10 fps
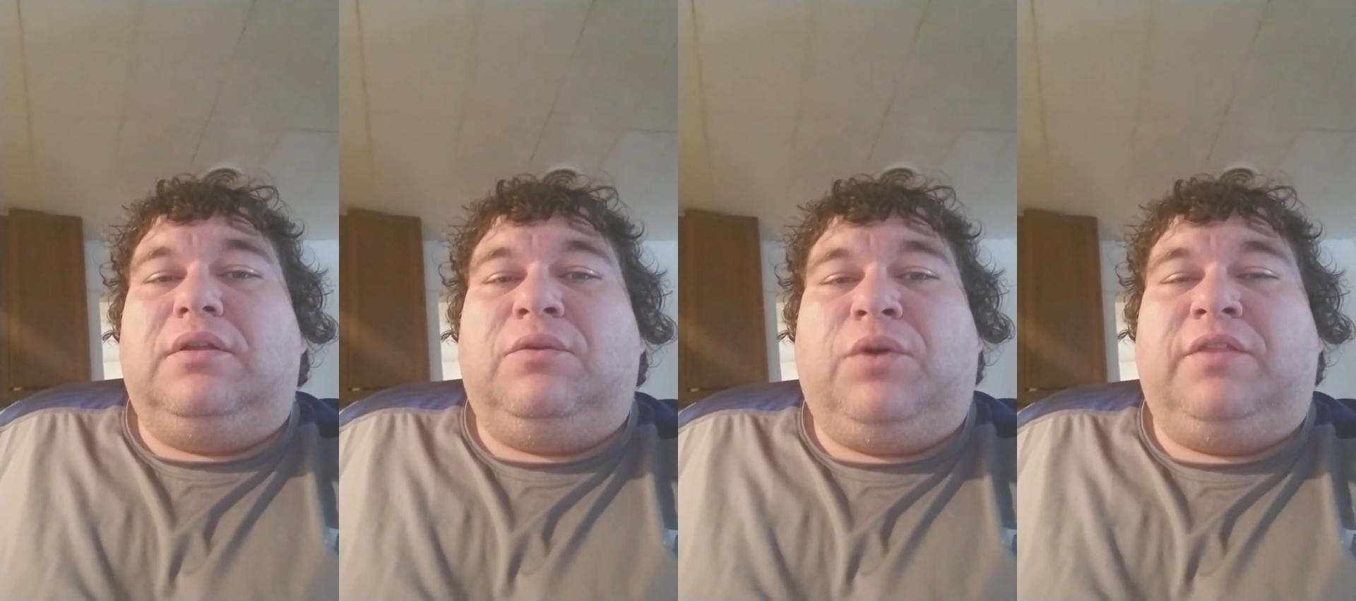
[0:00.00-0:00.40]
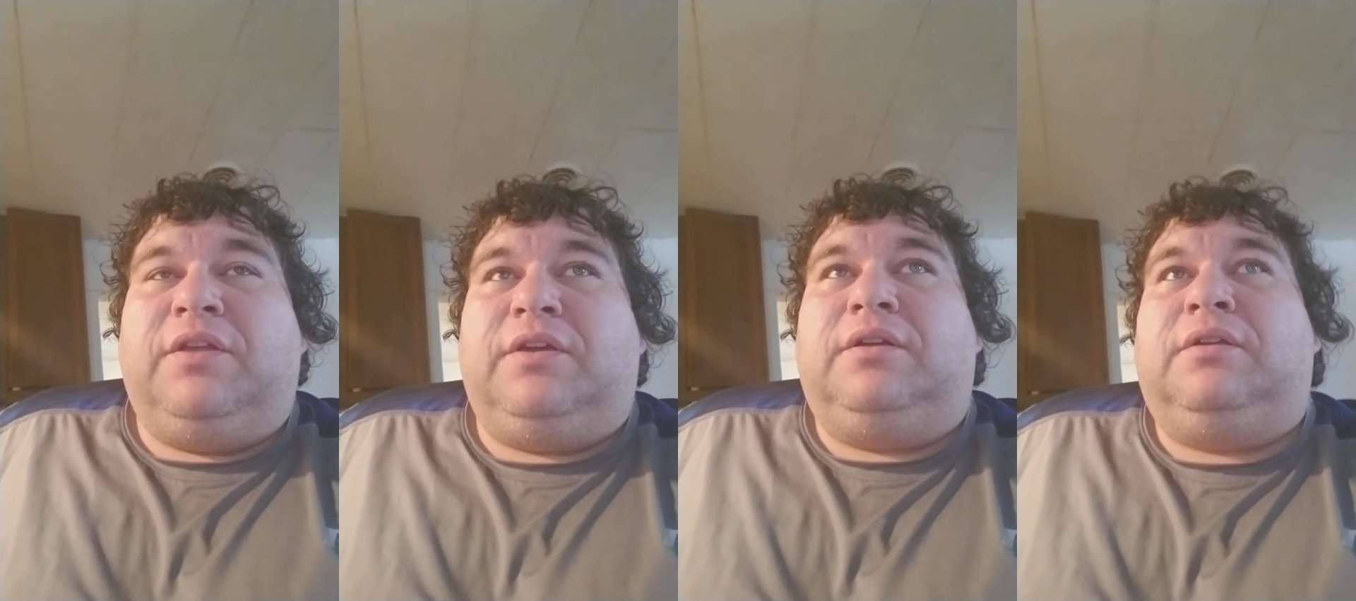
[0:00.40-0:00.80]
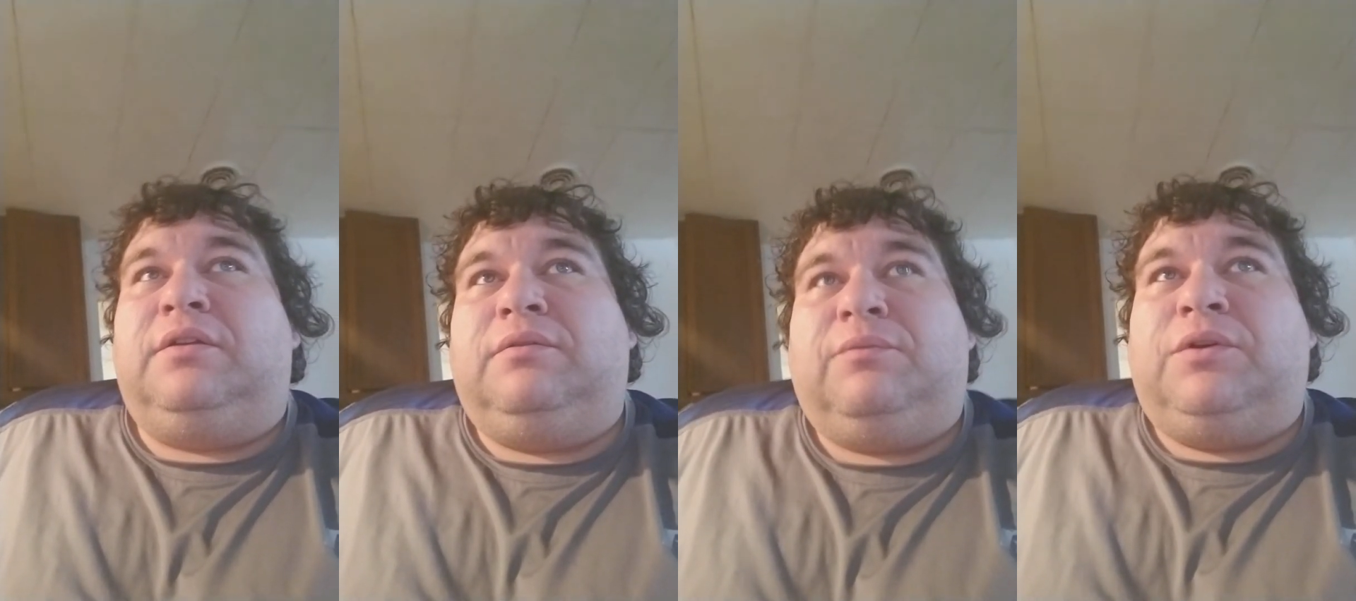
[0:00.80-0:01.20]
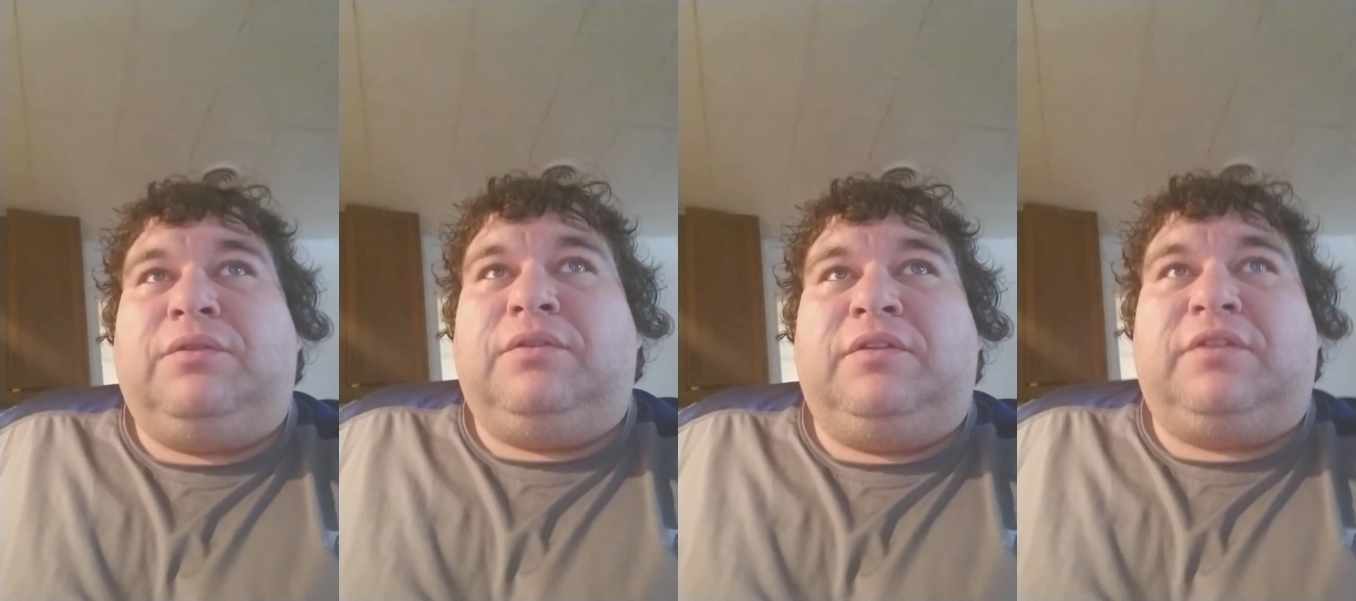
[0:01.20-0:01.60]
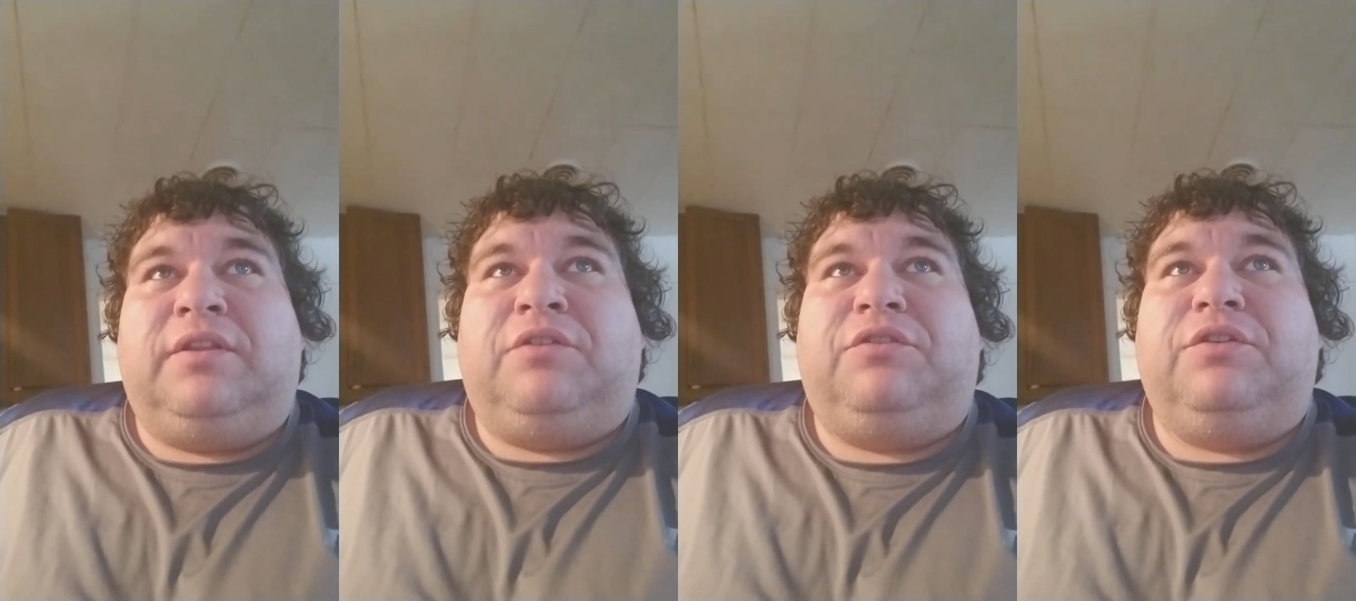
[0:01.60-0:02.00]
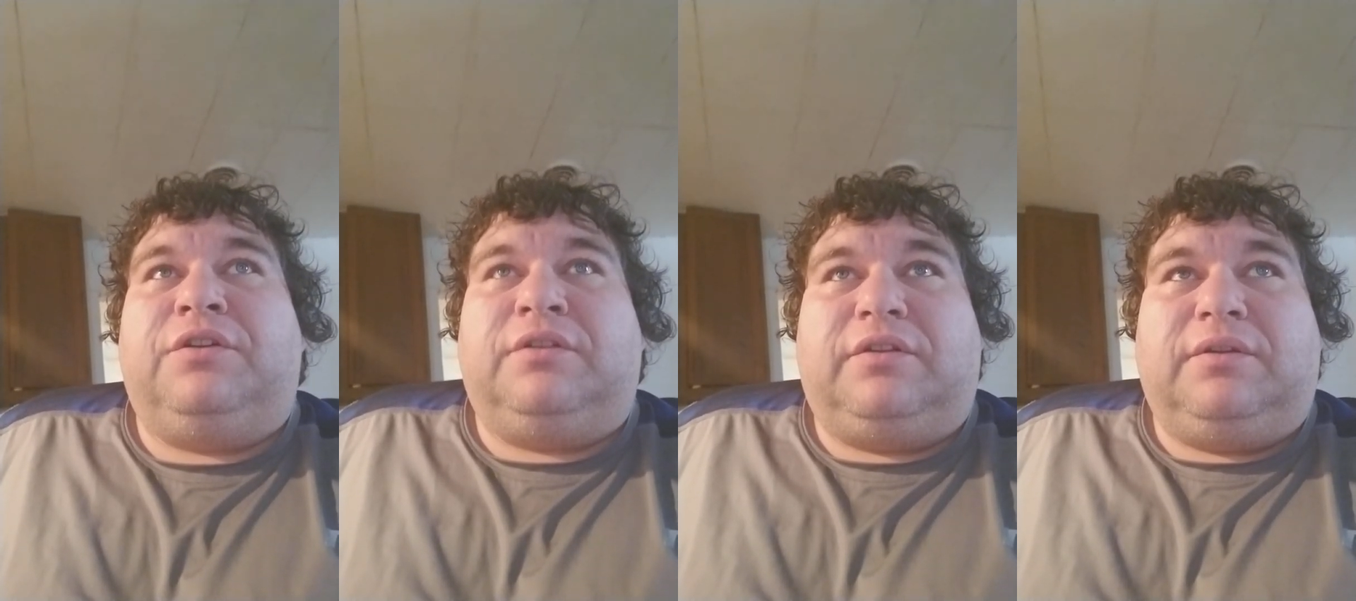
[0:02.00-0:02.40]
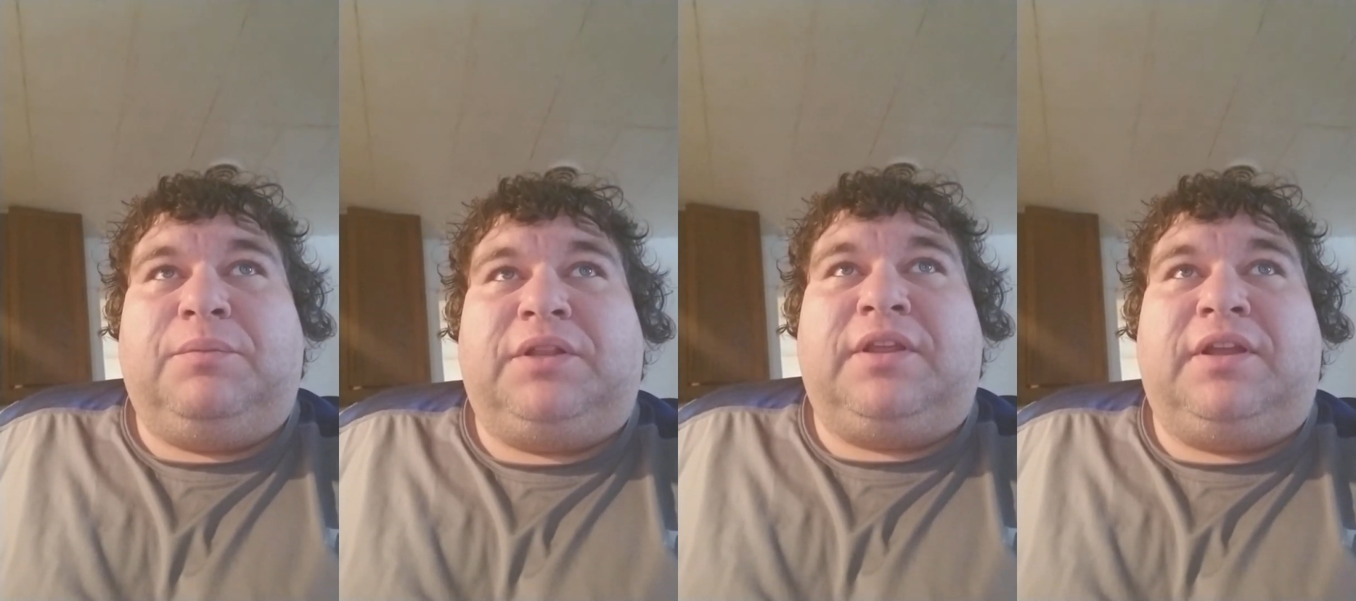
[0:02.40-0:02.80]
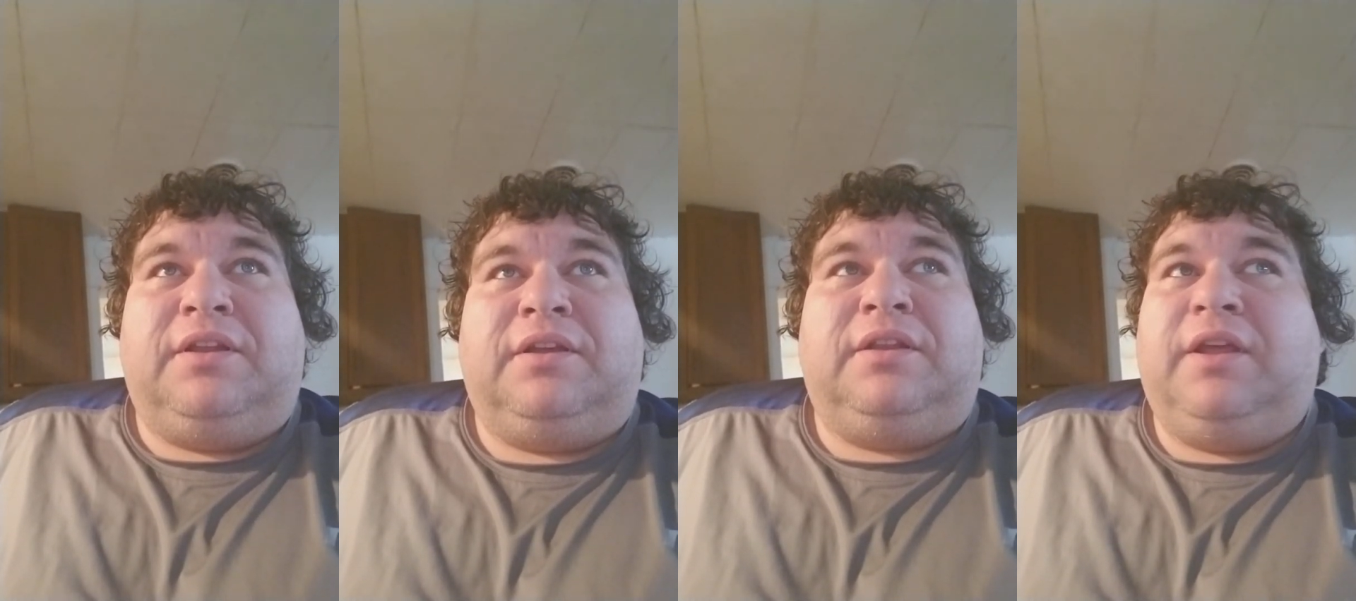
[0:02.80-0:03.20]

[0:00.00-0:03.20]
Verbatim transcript: the way they, uh, well, they said they shouldn't, but they did.